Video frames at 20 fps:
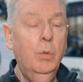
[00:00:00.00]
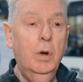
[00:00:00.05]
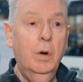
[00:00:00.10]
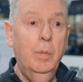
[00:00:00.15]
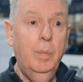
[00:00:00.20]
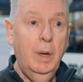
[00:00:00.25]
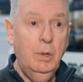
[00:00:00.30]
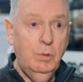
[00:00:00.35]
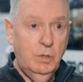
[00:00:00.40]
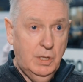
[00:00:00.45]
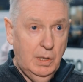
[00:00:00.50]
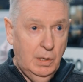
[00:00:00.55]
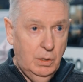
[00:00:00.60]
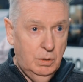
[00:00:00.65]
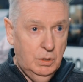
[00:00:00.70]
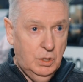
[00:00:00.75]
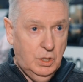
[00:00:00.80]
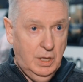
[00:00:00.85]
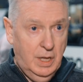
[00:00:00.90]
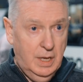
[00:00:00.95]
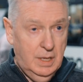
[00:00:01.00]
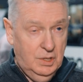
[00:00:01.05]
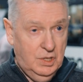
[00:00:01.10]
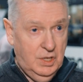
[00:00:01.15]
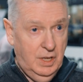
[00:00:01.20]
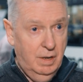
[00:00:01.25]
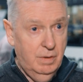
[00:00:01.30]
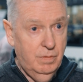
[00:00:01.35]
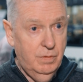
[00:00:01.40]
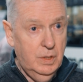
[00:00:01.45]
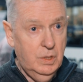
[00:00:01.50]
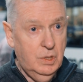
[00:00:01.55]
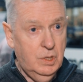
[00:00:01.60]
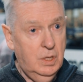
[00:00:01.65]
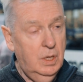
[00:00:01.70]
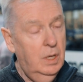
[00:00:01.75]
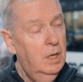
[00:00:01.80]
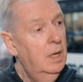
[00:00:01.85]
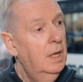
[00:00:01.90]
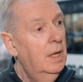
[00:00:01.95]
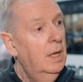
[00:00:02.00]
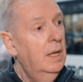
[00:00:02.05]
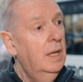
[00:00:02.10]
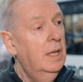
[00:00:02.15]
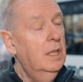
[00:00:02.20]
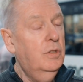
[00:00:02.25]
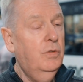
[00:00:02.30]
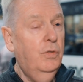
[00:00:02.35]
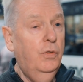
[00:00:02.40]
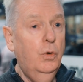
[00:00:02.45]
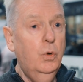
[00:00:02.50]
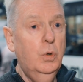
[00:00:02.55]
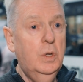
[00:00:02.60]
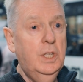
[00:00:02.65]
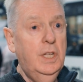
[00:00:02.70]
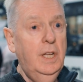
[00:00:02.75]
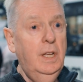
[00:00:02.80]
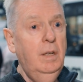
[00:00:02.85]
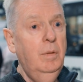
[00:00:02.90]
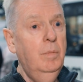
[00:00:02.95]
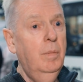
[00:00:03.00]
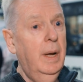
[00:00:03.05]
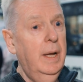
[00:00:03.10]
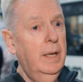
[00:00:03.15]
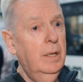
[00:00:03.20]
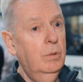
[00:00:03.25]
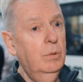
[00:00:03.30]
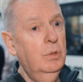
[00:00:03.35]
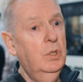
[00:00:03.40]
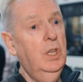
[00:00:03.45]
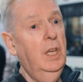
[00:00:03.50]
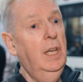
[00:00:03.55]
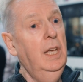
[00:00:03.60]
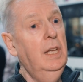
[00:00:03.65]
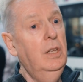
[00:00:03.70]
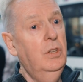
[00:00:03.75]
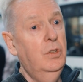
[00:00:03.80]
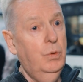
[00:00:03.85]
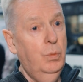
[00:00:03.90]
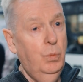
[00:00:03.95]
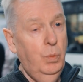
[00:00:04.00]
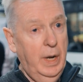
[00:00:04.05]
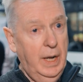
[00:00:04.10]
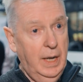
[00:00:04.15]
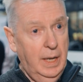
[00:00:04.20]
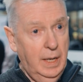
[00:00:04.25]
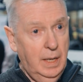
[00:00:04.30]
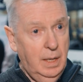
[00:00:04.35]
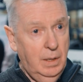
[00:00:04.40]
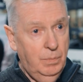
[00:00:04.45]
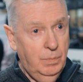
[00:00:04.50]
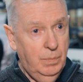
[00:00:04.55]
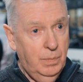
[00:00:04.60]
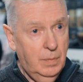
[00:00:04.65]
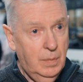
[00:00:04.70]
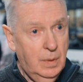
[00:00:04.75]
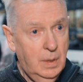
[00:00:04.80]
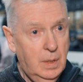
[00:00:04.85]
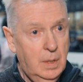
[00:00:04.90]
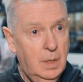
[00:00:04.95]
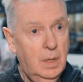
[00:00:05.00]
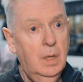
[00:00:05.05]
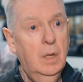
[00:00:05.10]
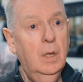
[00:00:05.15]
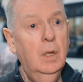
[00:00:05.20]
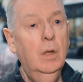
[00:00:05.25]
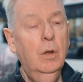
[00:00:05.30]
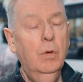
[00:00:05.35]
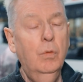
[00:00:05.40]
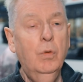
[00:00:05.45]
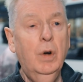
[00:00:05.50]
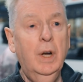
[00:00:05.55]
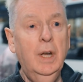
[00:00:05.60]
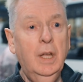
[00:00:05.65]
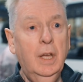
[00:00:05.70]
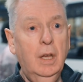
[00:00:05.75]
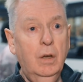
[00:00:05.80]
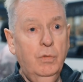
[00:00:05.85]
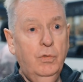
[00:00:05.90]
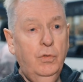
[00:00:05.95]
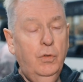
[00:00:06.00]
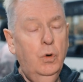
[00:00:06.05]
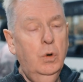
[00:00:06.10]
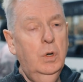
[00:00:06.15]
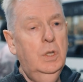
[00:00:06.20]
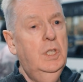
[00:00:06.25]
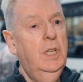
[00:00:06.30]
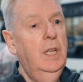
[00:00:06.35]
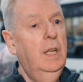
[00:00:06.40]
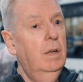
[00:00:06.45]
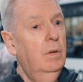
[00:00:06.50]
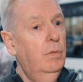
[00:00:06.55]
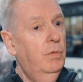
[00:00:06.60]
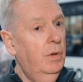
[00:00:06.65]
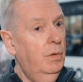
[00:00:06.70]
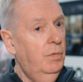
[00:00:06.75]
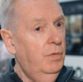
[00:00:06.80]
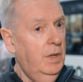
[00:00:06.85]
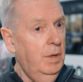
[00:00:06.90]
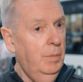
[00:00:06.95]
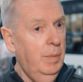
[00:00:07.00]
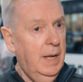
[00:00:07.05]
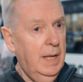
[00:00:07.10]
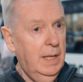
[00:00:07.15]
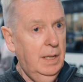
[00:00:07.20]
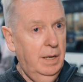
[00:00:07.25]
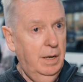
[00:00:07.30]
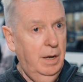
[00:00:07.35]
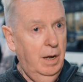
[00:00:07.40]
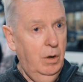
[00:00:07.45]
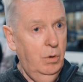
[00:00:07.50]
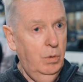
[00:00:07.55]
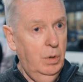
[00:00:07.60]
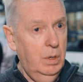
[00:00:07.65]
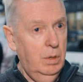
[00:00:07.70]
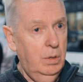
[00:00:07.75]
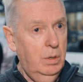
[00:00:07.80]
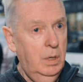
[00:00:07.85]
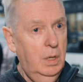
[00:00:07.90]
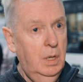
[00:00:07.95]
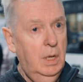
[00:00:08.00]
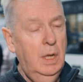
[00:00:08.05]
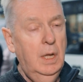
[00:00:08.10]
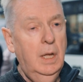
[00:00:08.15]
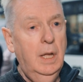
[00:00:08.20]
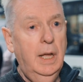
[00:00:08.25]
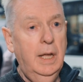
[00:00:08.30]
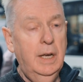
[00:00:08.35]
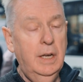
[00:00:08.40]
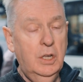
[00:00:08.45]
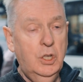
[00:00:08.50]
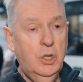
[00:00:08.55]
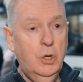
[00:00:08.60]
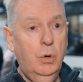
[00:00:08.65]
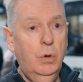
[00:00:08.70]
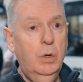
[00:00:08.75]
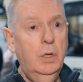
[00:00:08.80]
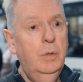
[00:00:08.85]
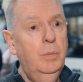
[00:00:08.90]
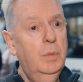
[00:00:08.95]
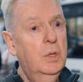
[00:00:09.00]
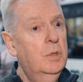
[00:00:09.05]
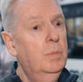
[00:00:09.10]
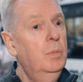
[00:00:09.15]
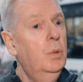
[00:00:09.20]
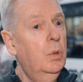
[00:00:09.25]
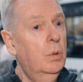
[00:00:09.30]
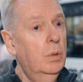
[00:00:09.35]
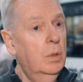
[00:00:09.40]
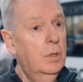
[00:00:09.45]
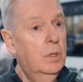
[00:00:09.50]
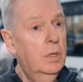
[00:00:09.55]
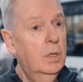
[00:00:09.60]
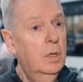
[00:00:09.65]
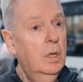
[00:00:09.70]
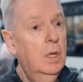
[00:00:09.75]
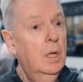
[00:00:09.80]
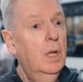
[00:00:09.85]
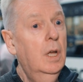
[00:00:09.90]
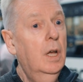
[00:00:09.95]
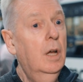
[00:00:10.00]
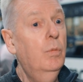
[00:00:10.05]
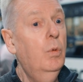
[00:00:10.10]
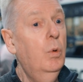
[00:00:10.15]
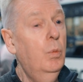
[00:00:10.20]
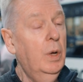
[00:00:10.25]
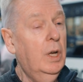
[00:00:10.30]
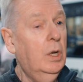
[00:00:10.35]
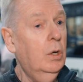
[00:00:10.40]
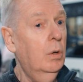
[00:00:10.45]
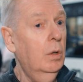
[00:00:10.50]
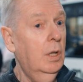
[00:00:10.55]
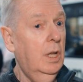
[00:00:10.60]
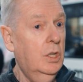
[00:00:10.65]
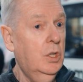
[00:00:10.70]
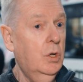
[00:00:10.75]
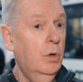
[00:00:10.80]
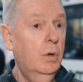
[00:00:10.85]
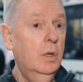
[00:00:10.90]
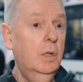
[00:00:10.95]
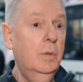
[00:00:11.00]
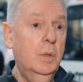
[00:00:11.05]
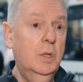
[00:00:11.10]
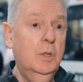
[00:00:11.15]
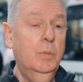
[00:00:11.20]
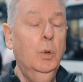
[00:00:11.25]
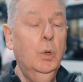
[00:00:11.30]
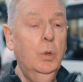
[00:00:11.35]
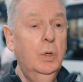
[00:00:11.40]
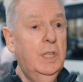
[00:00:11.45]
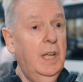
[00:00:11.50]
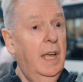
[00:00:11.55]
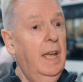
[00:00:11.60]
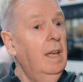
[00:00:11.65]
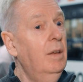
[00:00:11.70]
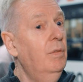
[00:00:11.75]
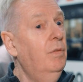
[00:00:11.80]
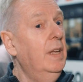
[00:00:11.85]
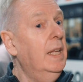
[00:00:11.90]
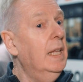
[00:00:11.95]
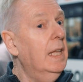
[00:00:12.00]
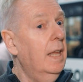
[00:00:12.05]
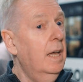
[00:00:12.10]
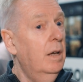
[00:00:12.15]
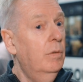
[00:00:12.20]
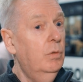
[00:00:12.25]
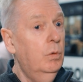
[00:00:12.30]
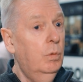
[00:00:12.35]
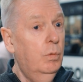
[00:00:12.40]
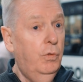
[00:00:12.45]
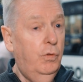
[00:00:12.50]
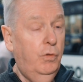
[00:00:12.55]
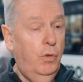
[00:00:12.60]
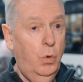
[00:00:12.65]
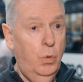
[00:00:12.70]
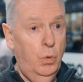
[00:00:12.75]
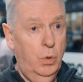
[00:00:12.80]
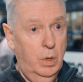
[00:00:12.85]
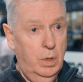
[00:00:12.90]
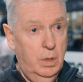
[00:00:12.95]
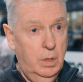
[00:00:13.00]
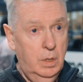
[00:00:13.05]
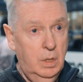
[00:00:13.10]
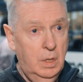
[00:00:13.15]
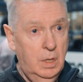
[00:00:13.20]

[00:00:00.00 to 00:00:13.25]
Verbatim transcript: We're about to launch that service. It's 14 miles each way, running at 40 and 50 mile an hour in autonomous mode, and what we call autonomous mode AV level 4.